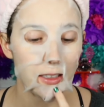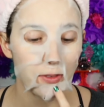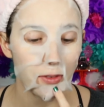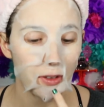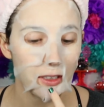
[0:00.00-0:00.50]

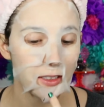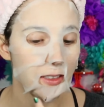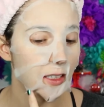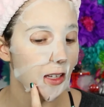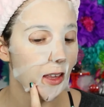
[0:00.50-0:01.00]
seem to want to
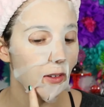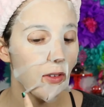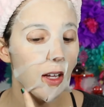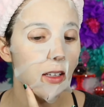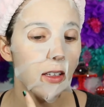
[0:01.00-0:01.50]
stick that
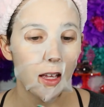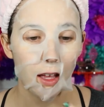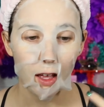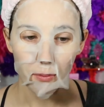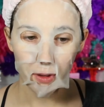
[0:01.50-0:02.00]
well,
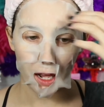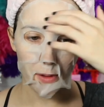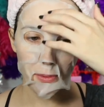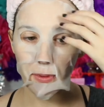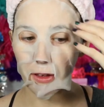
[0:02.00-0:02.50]
but
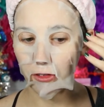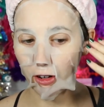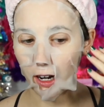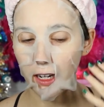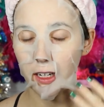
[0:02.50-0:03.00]
up on my
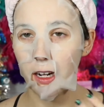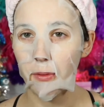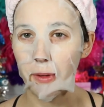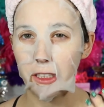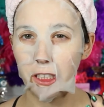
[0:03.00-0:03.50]
forehead and
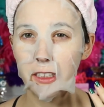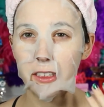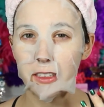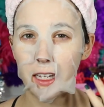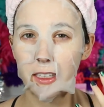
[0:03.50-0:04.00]
on my
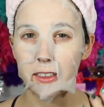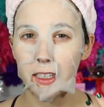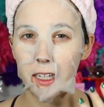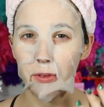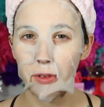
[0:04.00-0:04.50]
cheeks it's like
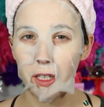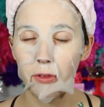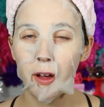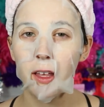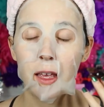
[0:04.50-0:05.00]
sticking really
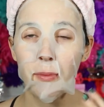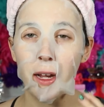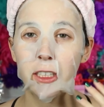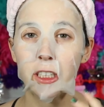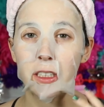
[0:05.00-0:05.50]
well. It
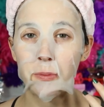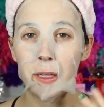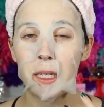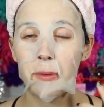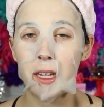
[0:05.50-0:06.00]
might just
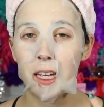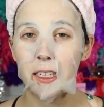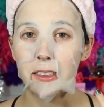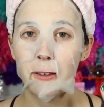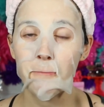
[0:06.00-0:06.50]
be
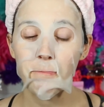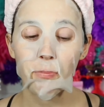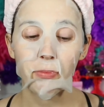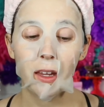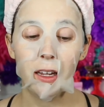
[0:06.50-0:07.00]
because
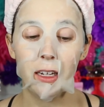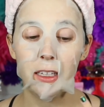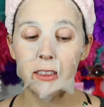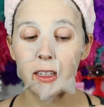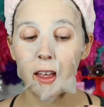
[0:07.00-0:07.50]
it
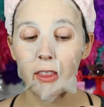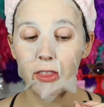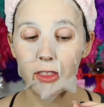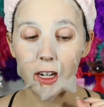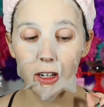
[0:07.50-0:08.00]
is
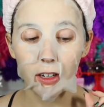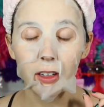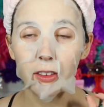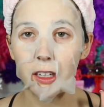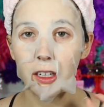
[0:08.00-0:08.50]

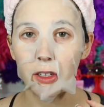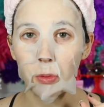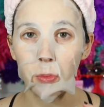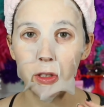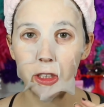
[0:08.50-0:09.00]
thicker than a
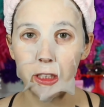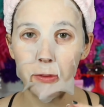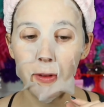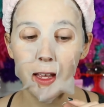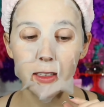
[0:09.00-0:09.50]
normal
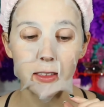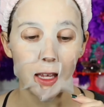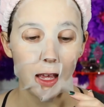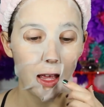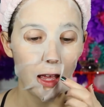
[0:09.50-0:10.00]
sheet mask,